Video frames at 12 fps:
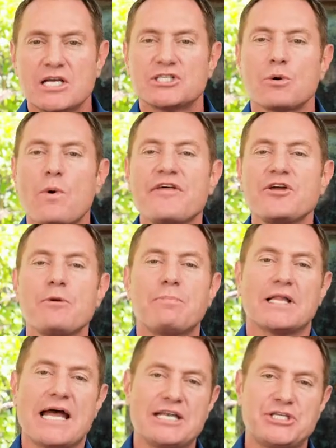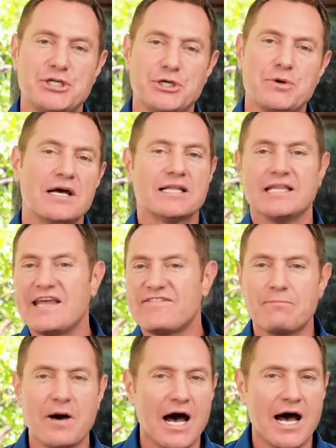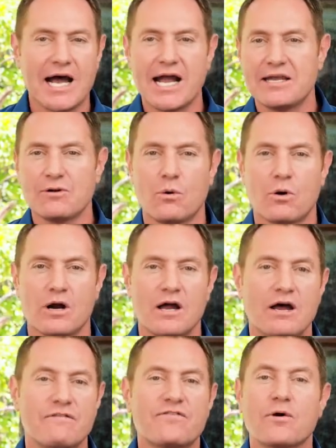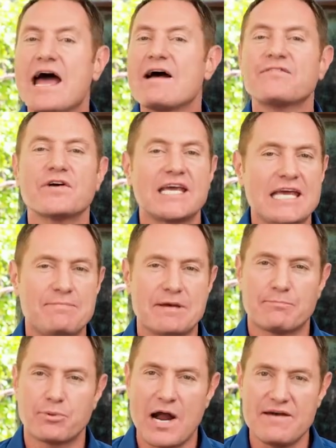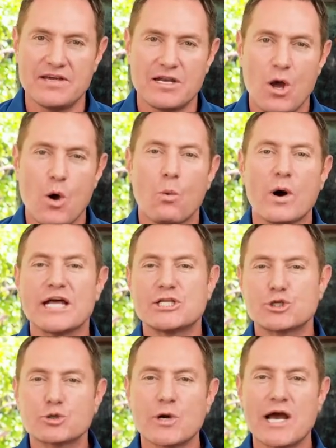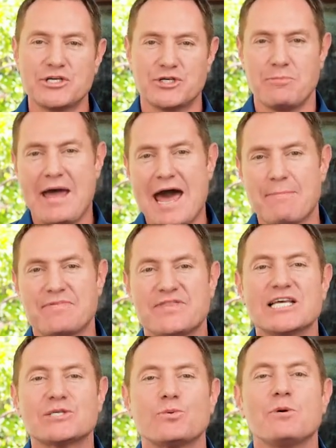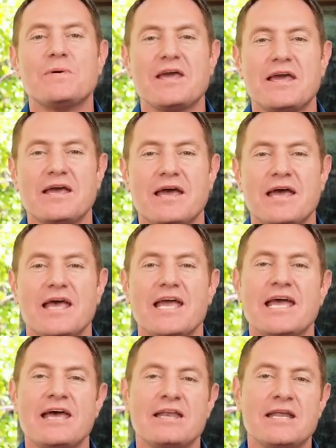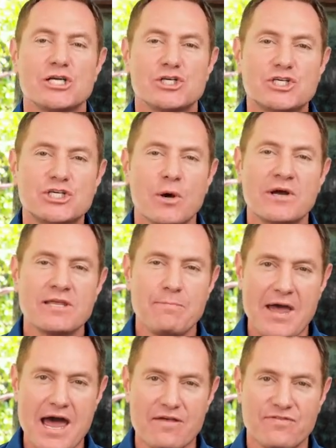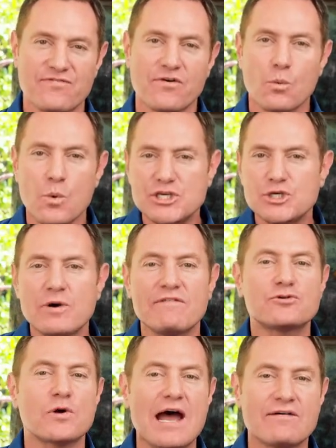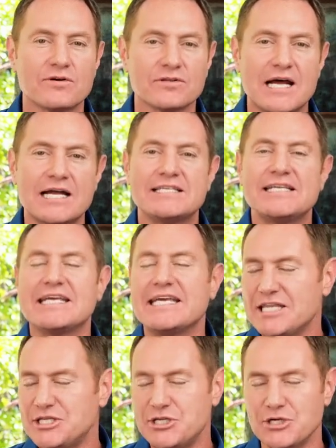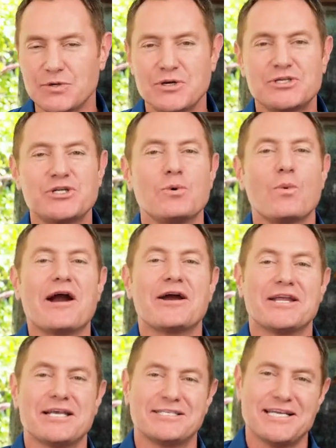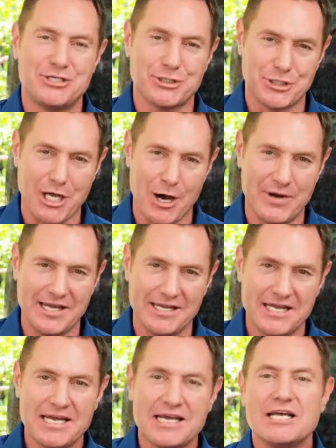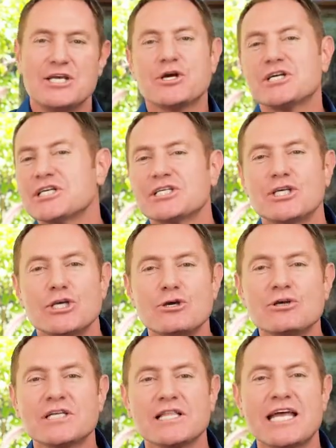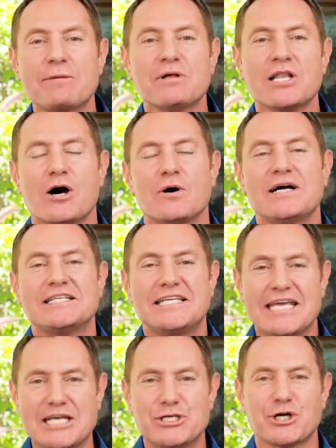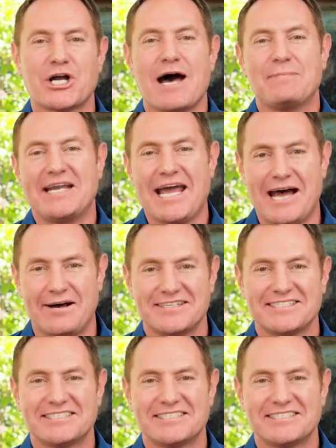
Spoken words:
So whether you plan to leave it behind or forever keep it private, what a treasure map this will be in showing the path for which you have traveled to get you to where it is that you're going. You can just use the link below to get your copy now.